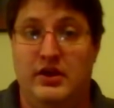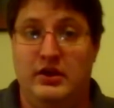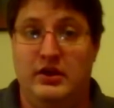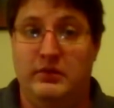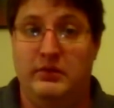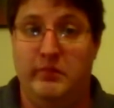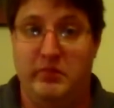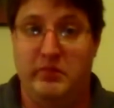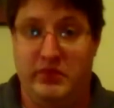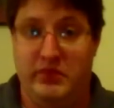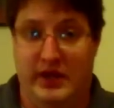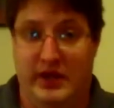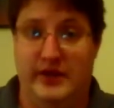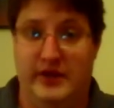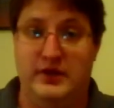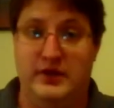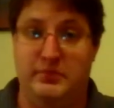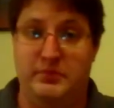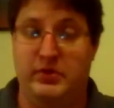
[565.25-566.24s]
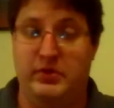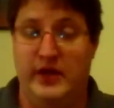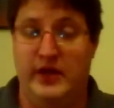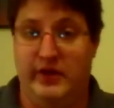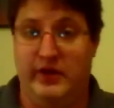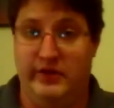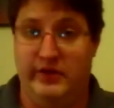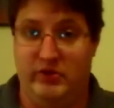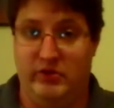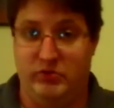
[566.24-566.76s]
um, that I need to put
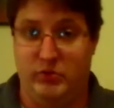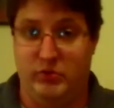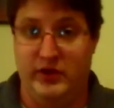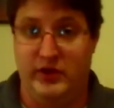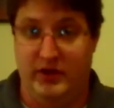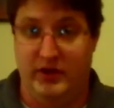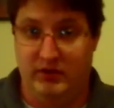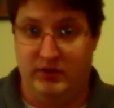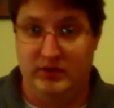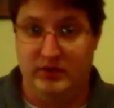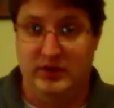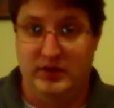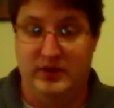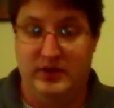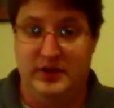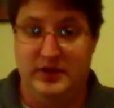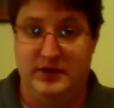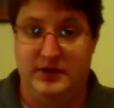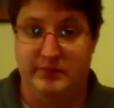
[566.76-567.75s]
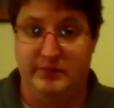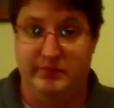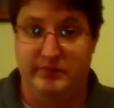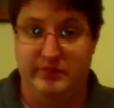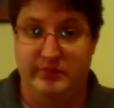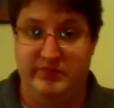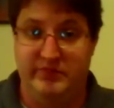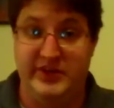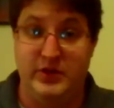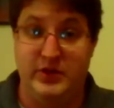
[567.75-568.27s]
out there as well um,
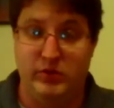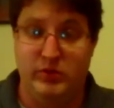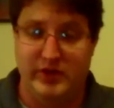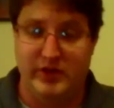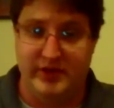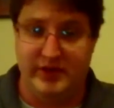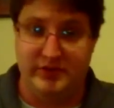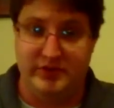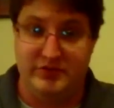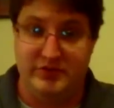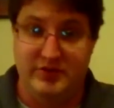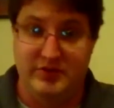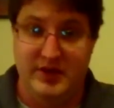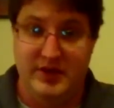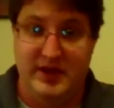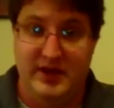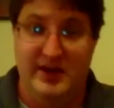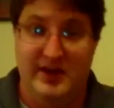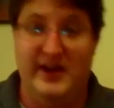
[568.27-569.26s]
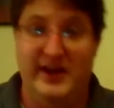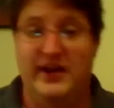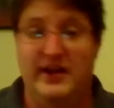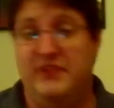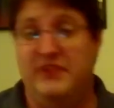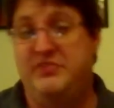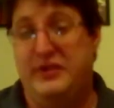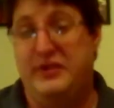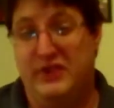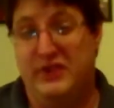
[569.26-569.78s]
video wise. And
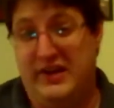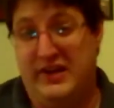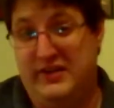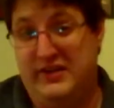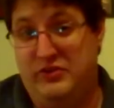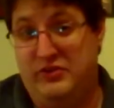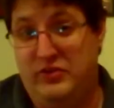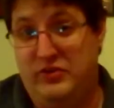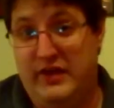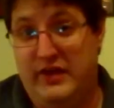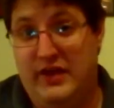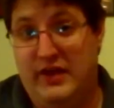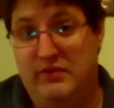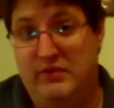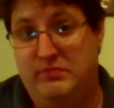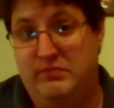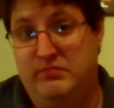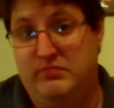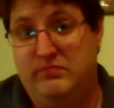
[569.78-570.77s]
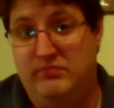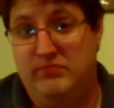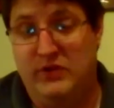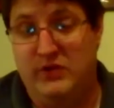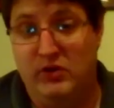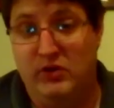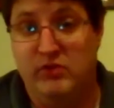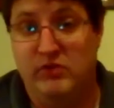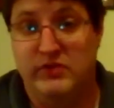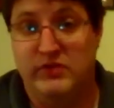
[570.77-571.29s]
I figured I could do that,
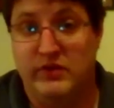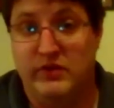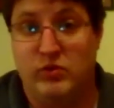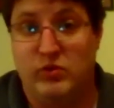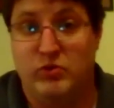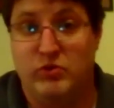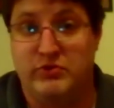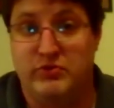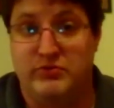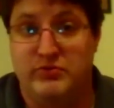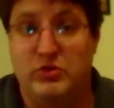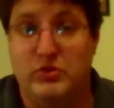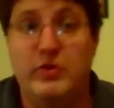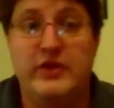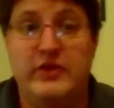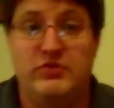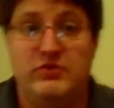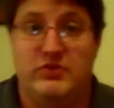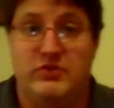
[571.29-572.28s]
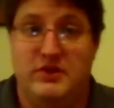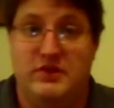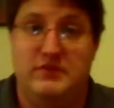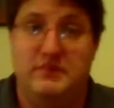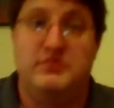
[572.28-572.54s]
you know, over the course of two weeks instead